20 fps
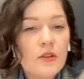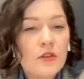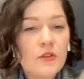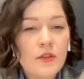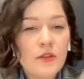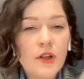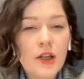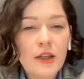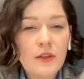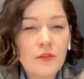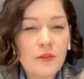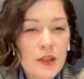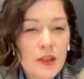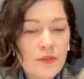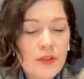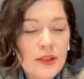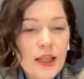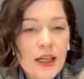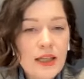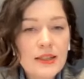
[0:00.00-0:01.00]
Do you agree
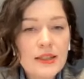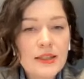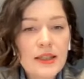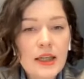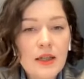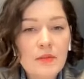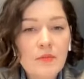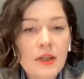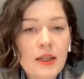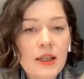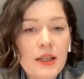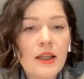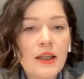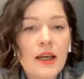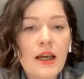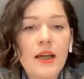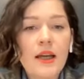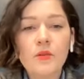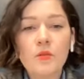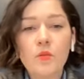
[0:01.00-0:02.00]
with that statement,
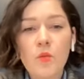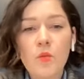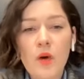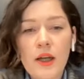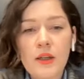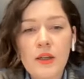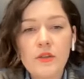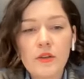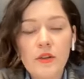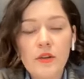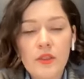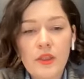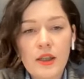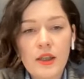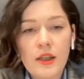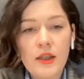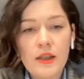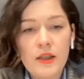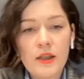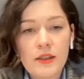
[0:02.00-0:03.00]
and why do you
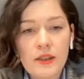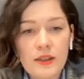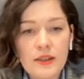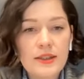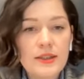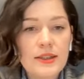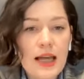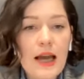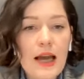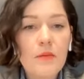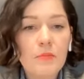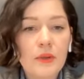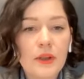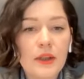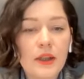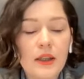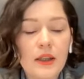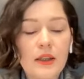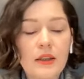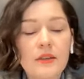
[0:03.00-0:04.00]
think this is
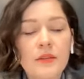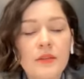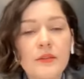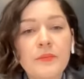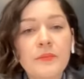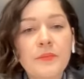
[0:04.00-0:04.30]
happening?